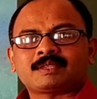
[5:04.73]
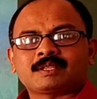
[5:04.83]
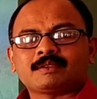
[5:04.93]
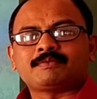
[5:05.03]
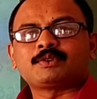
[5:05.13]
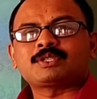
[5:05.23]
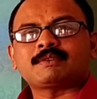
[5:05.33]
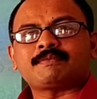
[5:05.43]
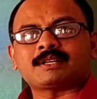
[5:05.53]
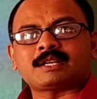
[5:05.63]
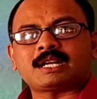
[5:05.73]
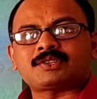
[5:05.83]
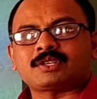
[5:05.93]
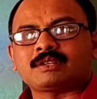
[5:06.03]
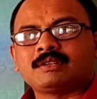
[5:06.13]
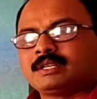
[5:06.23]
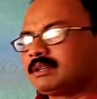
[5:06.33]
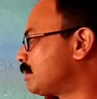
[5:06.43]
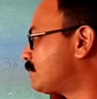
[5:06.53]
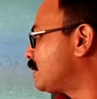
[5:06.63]
The force of attraction
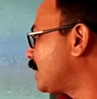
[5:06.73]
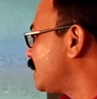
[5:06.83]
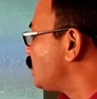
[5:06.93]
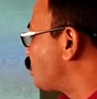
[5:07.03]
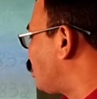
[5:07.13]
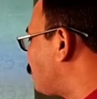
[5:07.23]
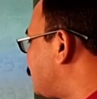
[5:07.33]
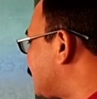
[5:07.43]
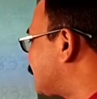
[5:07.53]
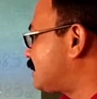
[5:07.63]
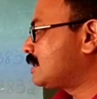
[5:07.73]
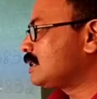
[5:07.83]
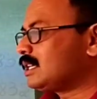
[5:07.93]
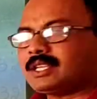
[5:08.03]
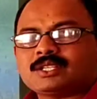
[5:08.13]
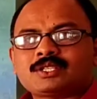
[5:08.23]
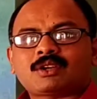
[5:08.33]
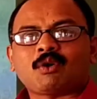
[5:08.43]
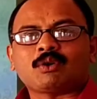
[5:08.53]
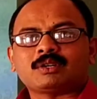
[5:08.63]
between any two objects is
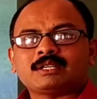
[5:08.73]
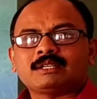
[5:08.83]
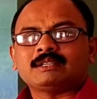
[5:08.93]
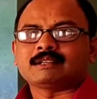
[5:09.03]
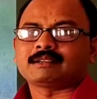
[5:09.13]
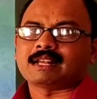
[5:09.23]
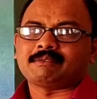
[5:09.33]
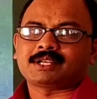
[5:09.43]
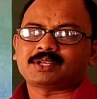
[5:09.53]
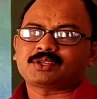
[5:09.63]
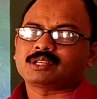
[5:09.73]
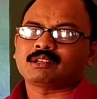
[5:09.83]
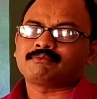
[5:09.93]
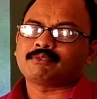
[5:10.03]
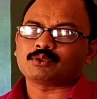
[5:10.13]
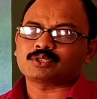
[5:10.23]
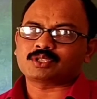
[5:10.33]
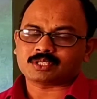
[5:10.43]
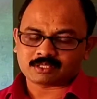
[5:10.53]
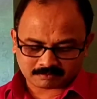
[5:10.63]
called gravitational
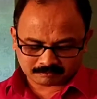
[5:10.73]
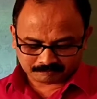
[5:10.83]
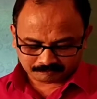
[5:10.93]
force.